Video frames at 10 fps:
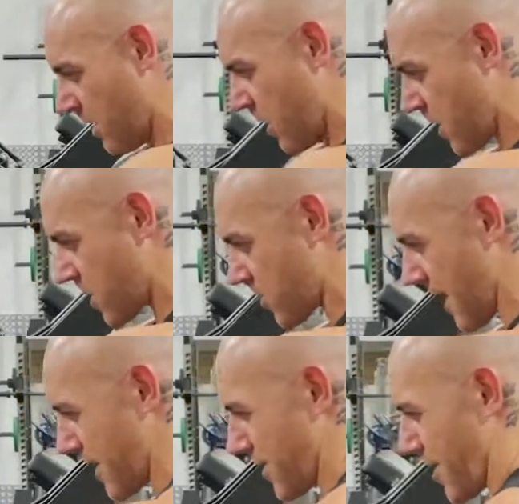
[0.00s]

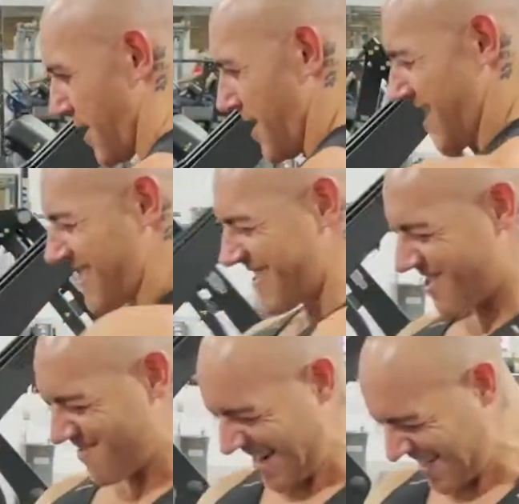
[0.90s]
Stretch,
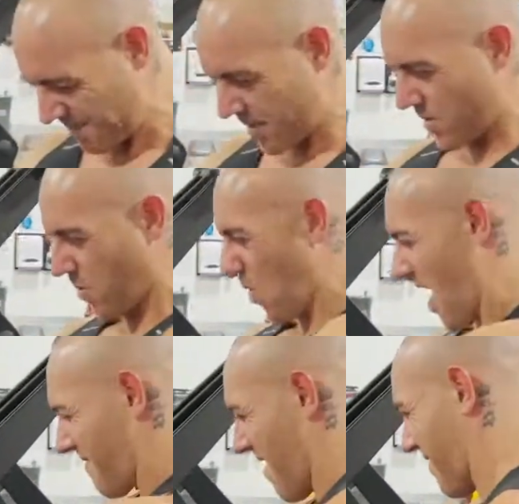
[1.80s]
squeeze, and we're doing a wide
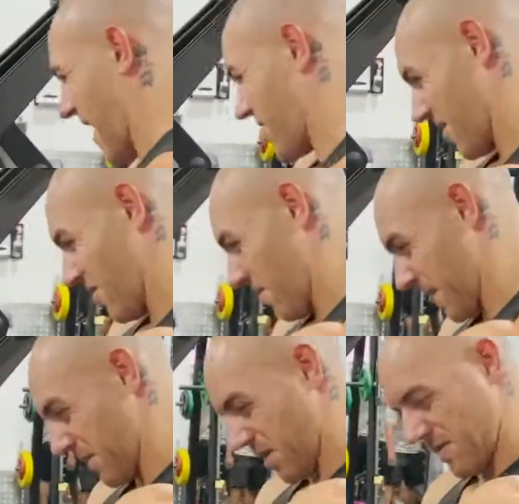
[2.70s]
variation. Normally
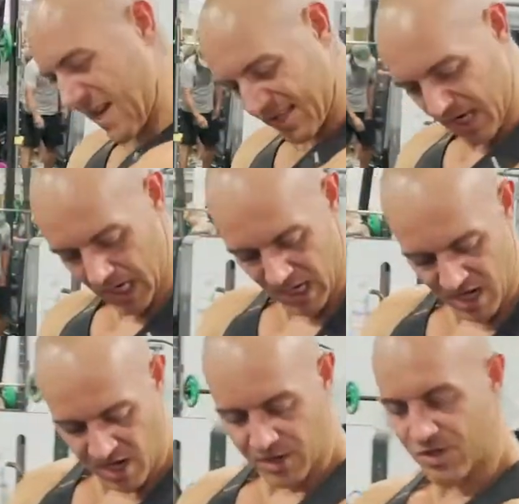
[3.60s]
we do this.
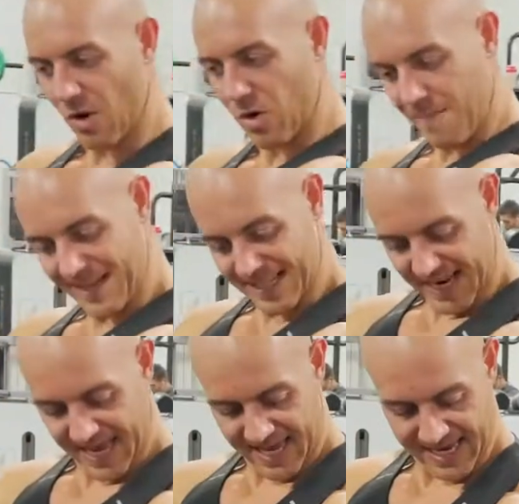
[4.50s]
So coming to
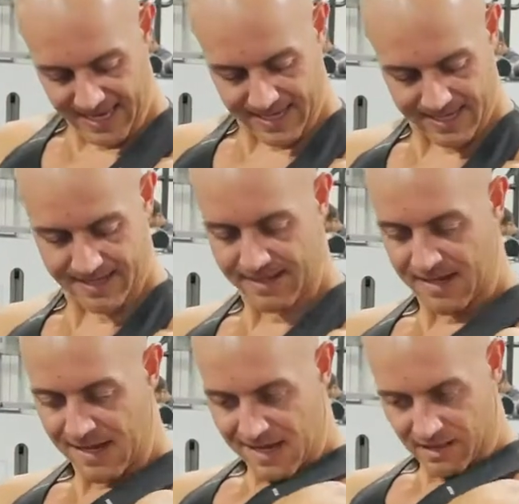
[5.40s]
here,
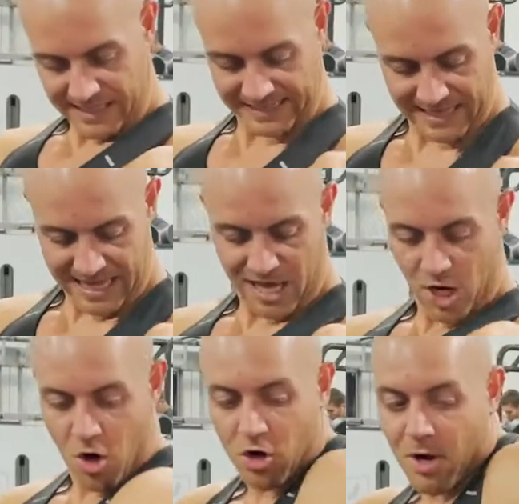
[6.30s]
like that,
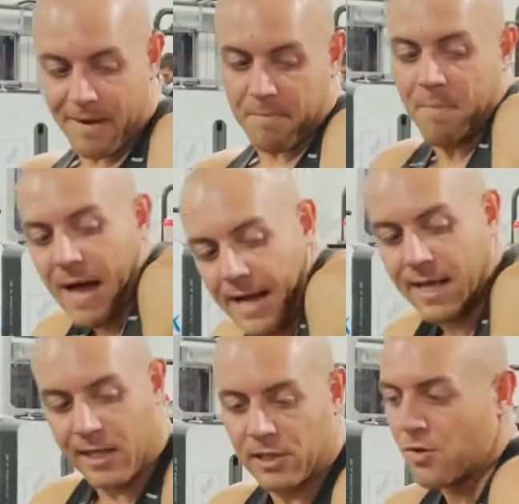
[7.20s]
not coming back
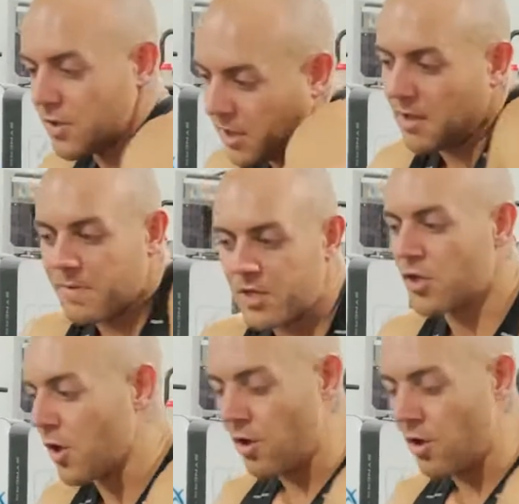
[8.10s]
and losing the position